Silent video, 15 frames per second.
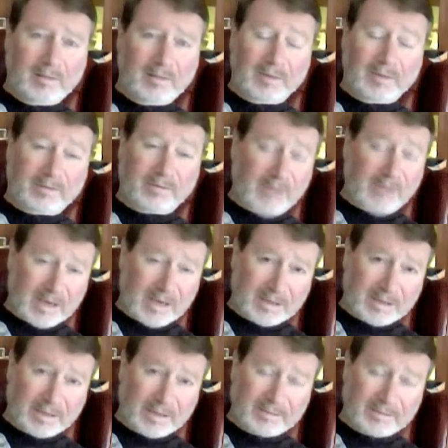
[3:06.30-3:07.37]
But
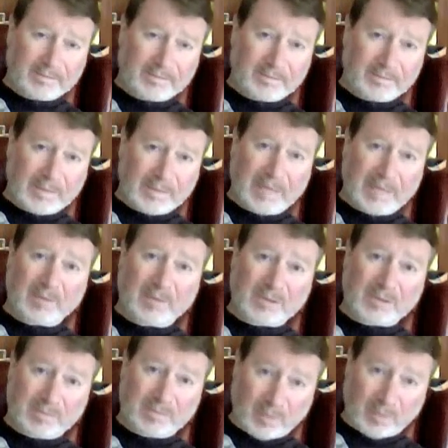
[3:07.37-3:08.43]
finally, and
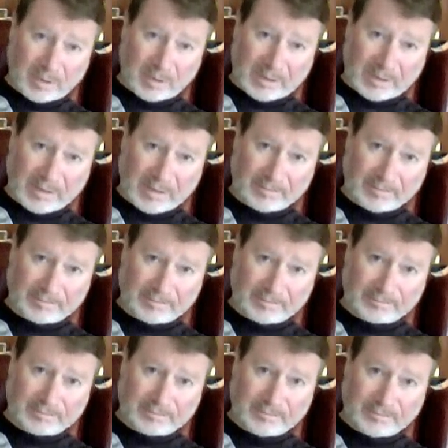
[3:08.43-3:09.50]
most importantly,
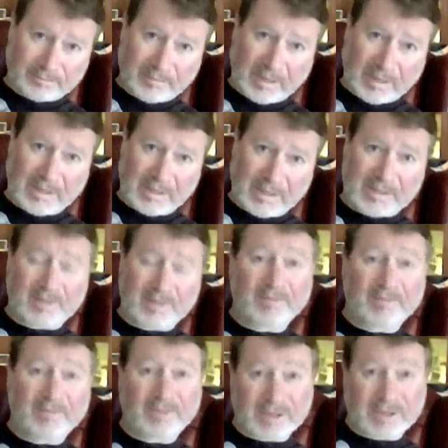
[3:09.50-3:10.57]
is
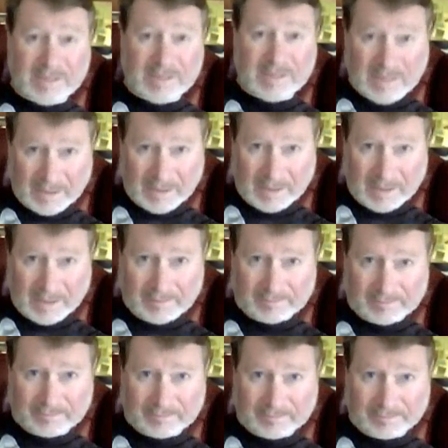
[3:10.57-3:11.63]
versatility.
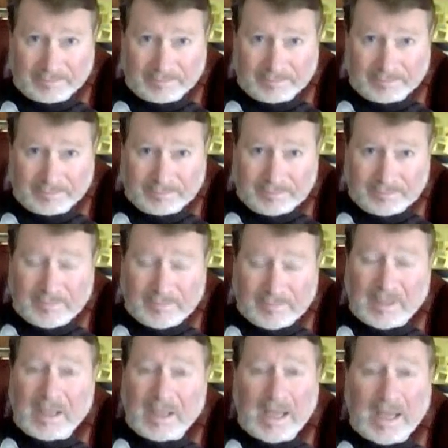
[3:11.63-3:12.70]

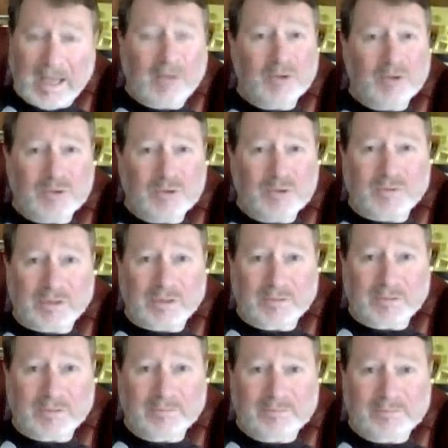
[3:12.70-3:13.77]
How
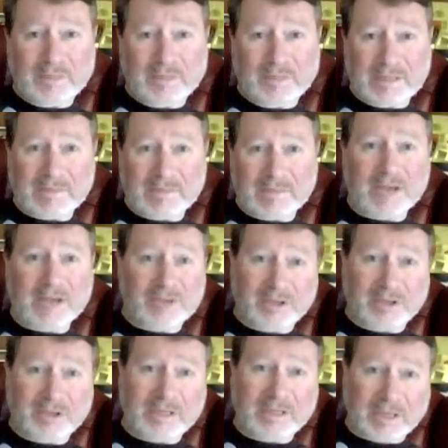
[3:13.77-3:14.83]
useful is my
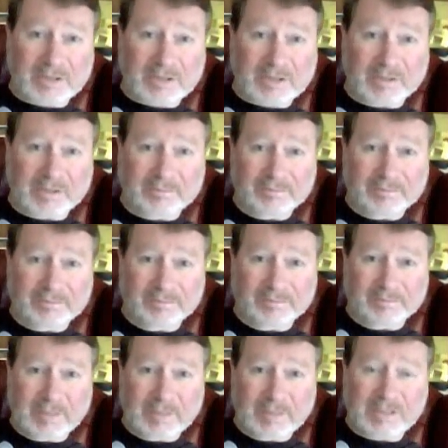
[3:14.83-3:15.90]
shirt collection
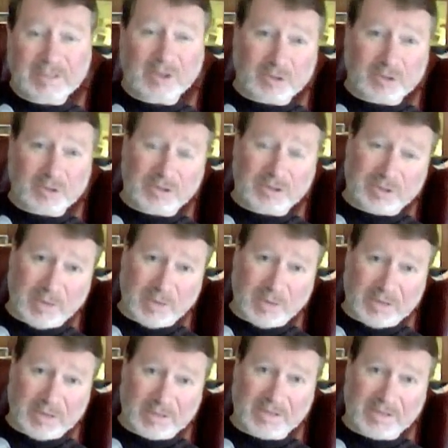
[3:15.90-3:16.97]
in social
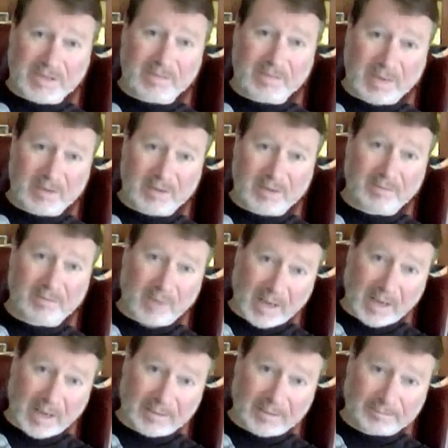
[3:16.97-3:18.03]
situations as compared to
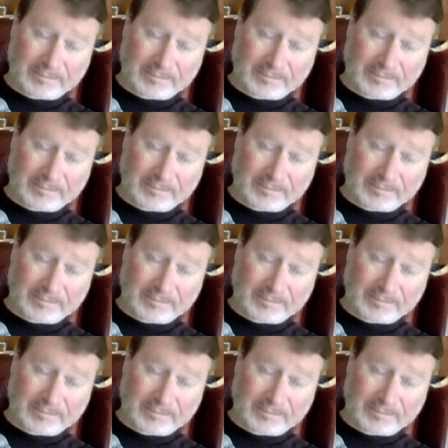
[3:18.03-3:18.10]
Brad?